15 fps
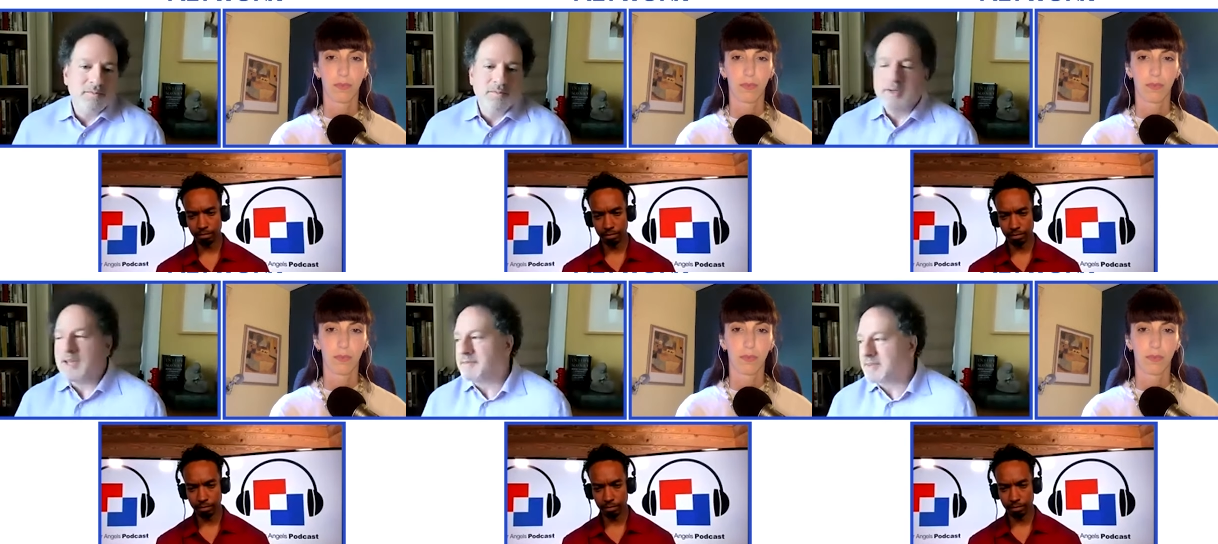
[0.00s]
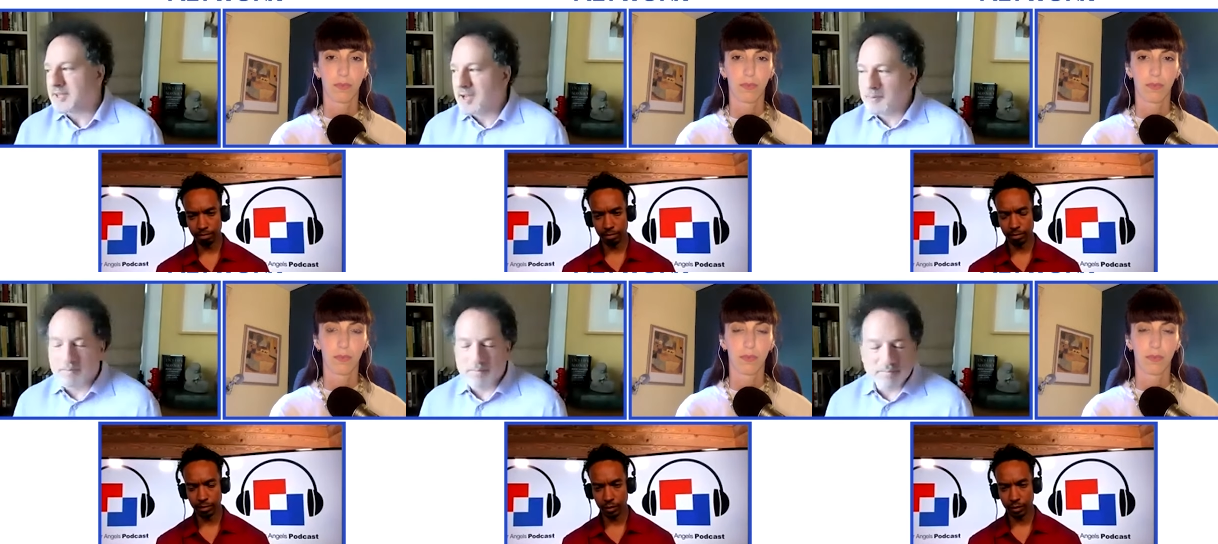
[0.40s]
Speaker 1: we haven't
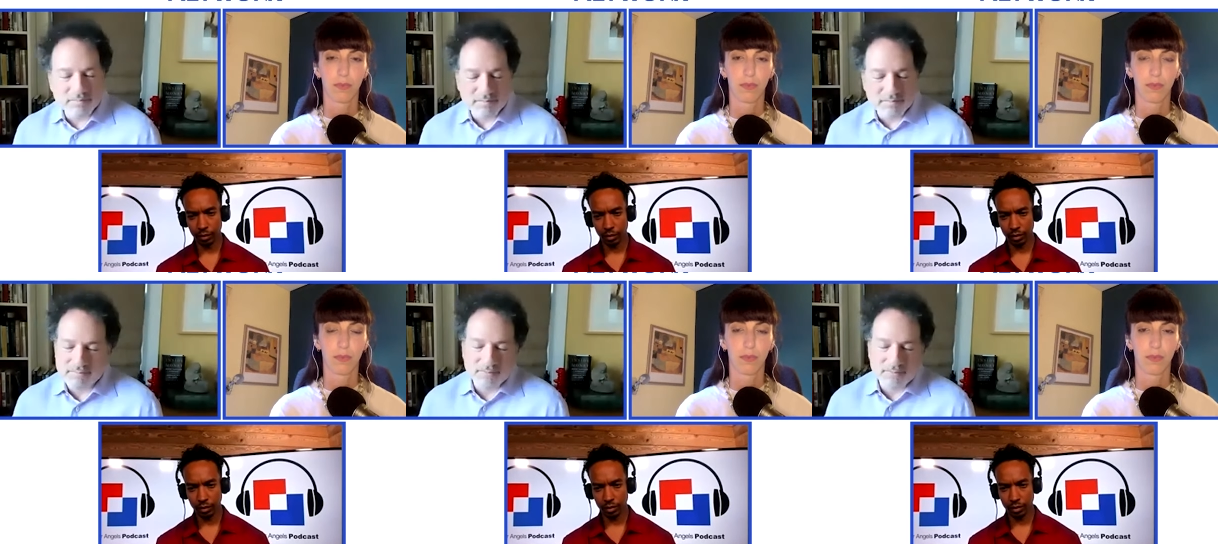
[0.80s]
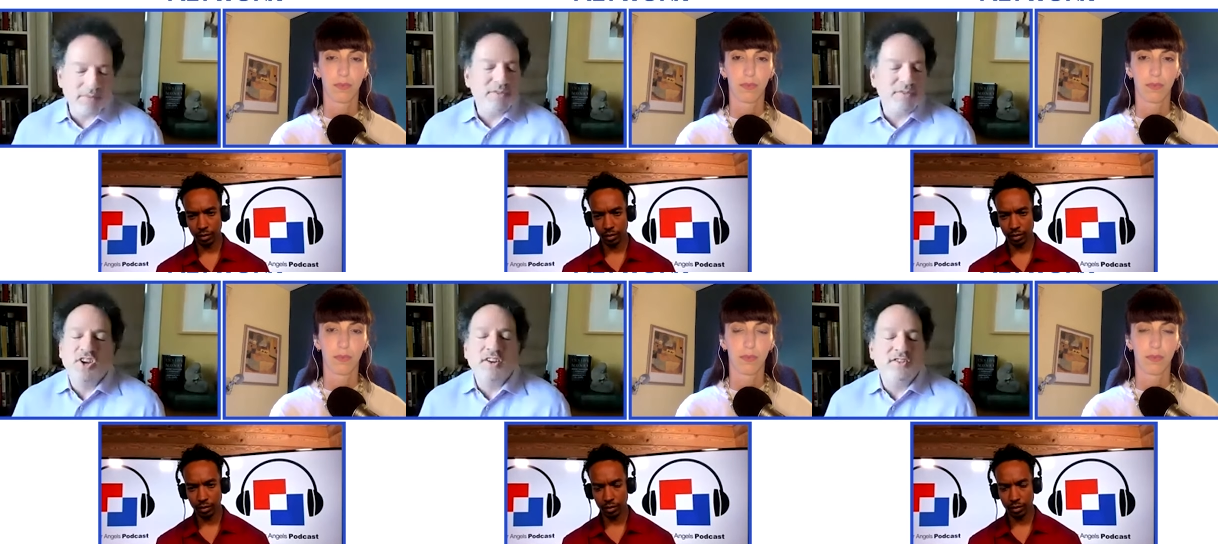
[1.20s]
come we
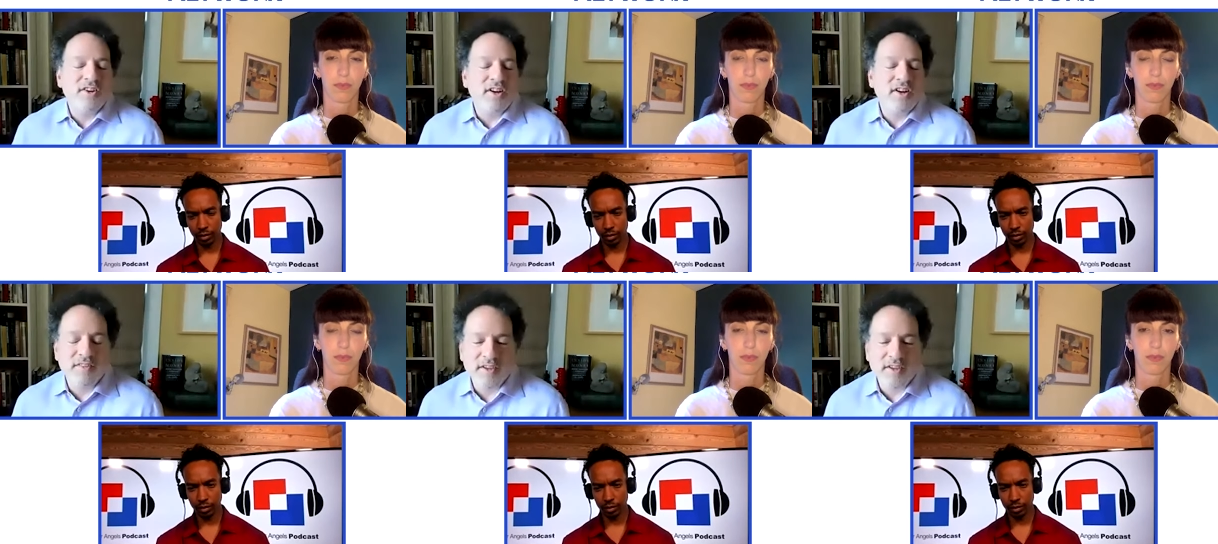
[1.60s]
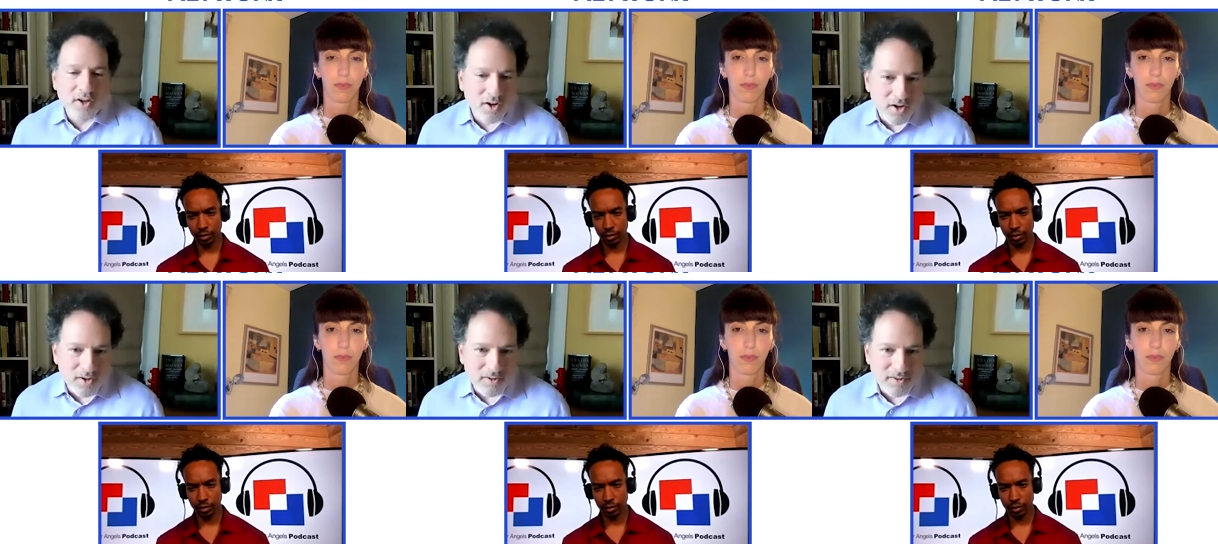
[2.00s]
haven't changed anything at
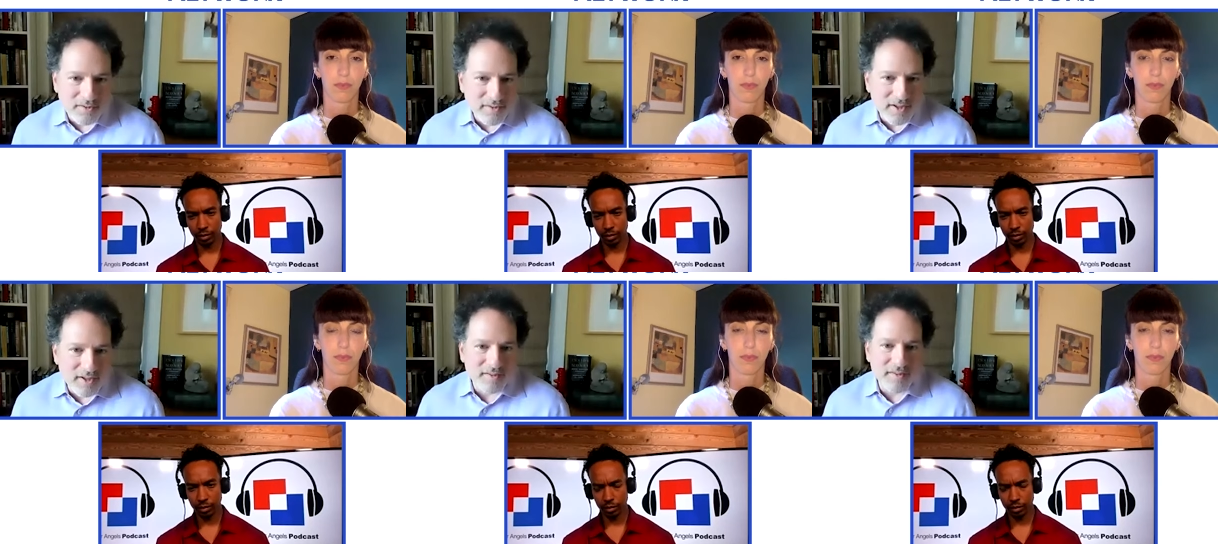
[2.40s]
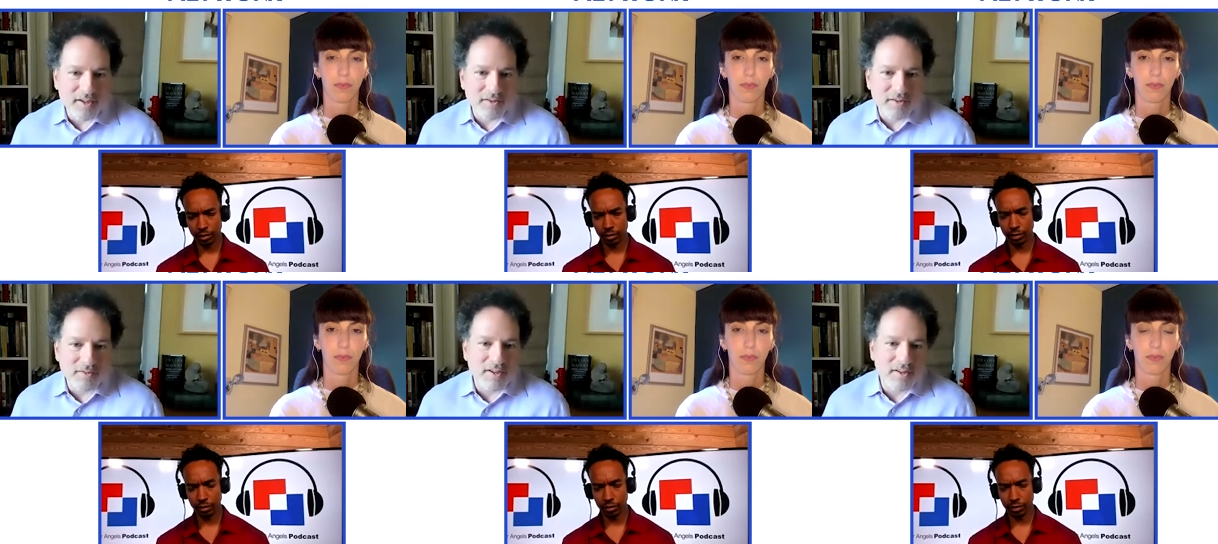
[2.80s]
all that
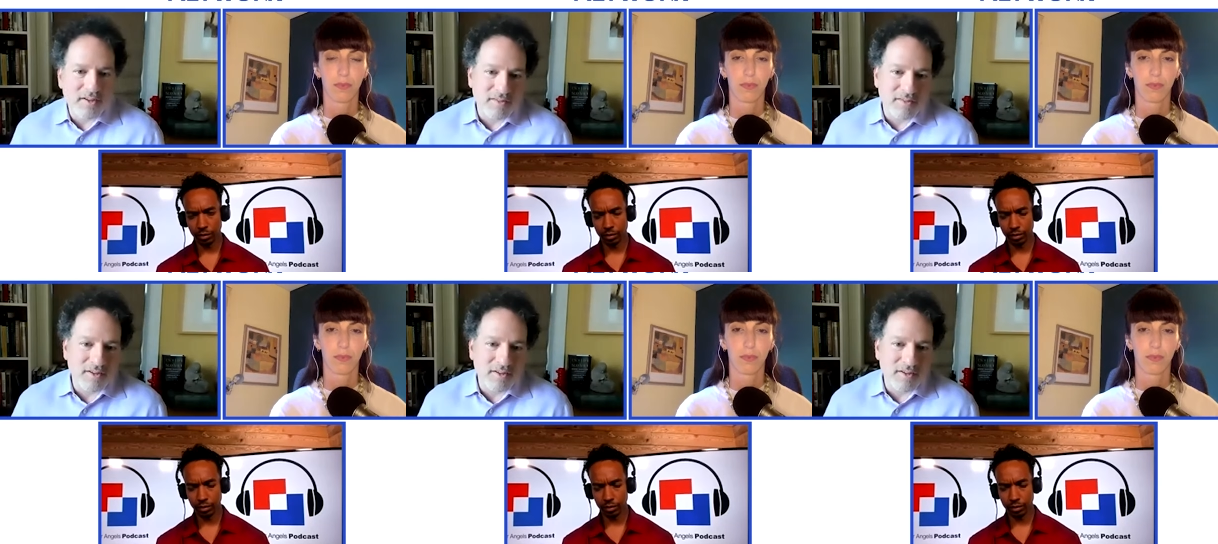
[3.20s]
that that,